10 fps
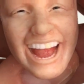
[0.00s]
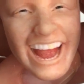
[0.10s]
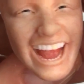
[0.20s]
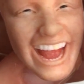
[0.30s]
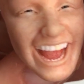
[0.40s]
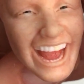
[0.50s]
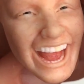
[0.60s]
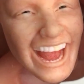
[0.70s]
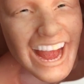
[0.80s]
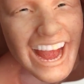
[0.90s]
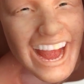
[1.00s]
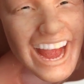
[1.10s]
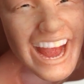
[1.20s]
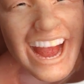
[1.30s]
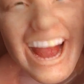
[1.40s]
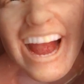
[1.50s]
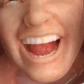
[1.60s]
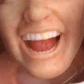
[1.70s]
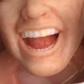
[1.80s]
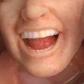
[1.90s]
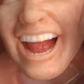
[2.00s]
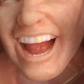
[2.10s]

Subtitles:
Can you guys see it? Oh, you can.